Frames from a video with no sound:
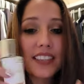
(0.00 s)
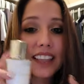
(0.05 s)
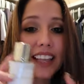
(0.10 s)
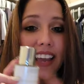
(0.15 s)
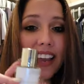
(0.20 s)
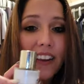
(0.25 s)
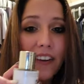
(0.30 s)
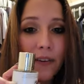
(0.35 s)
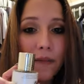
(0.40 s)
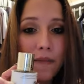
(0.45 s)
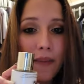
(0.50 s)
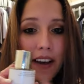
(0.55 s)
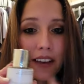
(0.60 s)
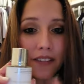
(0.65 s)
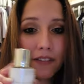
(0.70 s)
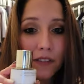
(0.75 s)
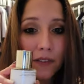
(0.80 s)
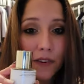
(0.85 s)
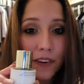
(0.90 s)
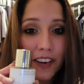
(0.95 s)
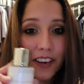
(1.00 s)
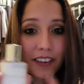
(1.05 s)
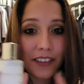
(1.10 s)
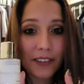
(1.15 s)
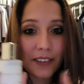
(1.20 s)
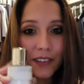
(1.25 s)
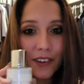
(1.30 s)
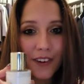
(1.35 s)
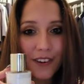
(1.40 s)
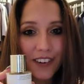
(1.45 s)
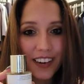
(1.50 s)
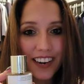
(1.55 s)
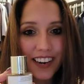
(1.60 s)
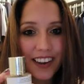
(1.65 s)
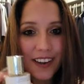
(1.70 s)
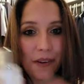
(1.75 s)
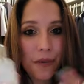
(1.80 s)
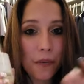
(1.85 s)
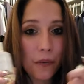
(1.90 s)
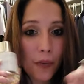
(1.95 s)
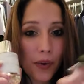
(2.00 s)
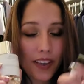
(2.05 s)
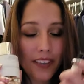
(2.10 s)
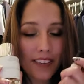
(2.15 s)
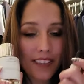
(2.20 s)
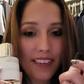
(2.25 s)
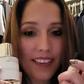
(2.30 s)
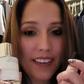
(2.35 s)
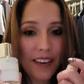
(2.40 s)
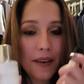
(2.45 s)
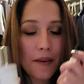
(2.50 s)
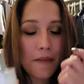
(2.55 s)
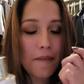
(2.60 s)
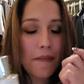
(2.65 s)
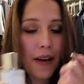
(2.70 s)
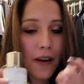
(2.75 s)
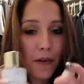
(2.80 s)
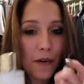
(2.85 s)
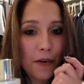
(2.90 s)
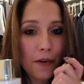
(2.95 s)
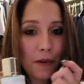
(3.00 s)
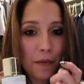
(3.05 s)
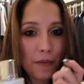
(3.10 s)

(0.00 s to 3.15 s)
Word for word: layer my Floriental Coconut with my Oil